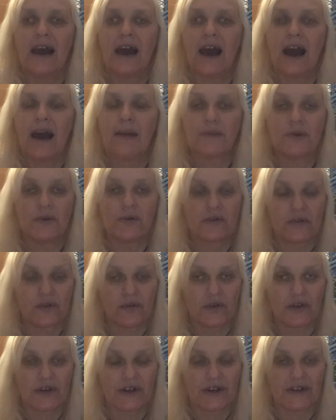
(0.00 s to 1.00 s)
I'm also
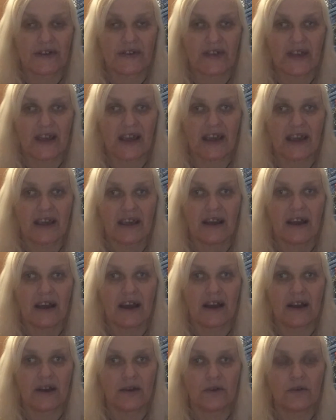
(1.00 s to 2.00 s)
going to say
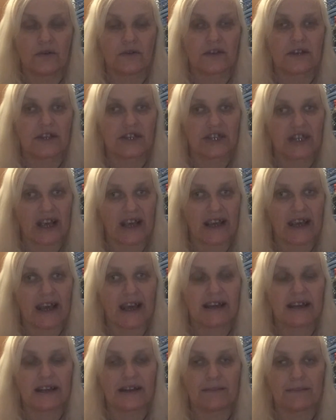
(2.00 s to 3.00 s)
hello to
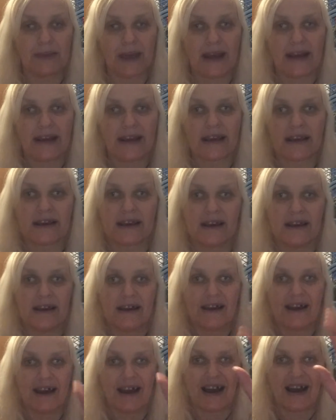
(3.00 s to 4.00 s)
Cheyenne and Benny.
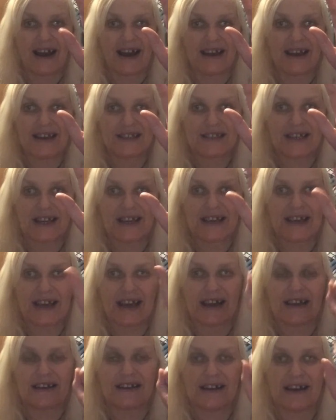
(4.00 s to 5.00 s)
Hi,
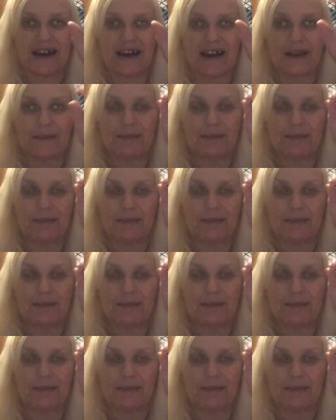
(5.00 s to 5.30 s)
Cheyenne. Hi,